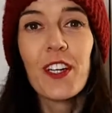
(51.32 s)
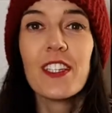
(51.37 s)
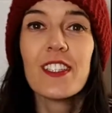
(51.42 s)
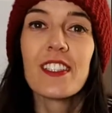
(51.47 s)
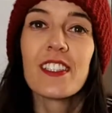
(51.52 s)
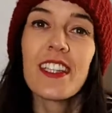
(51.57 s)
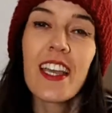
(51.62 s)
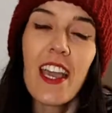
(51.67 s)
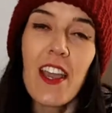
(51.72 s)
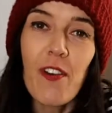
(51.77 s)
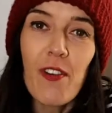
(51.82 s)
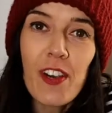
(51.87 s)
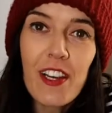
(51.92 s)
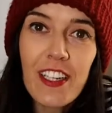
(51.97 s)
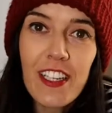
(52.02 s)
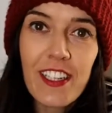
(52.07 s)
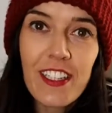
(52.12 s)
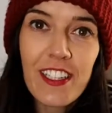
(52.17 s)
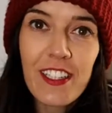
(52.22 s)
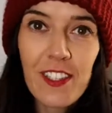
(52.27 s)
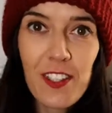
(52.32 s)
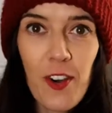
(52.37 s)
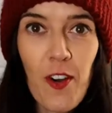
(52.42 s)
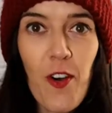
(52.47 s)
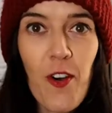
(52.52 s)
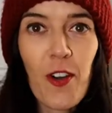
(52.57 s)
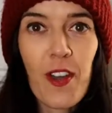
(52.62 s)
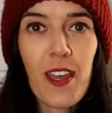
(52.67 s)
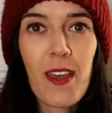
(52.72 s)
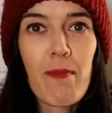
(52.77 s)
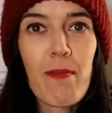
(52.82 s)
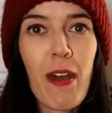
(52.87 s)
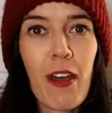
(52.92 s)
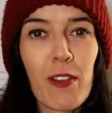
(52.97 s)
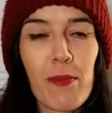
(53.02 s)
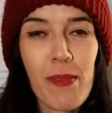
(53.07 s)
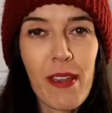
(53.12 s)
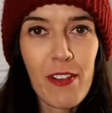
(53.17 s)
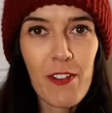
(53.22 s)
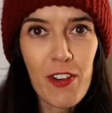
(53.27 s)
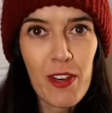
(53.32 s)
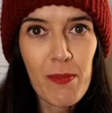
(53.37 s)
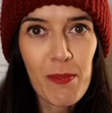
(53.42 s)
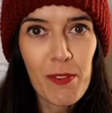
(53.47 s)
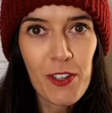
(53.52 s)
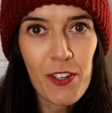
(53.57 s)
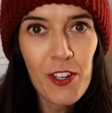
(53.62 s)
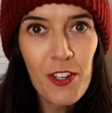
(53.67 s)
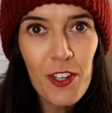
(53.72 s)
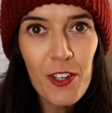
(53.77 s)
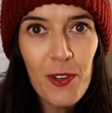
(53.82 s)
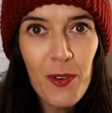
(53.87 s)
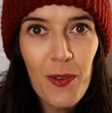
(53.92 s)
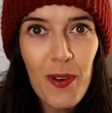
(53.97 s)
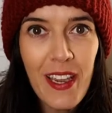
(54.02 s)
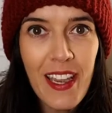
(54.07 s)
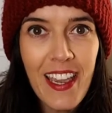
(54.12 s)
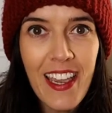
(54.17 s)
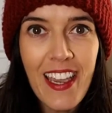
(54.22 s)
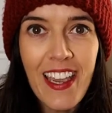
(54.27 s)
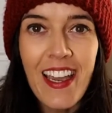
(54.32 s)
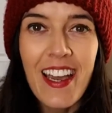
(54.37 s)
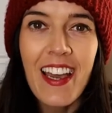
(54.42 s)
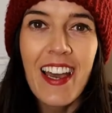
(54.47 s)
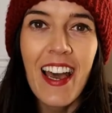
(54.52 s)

today we're gonna talk about my trip to Norway.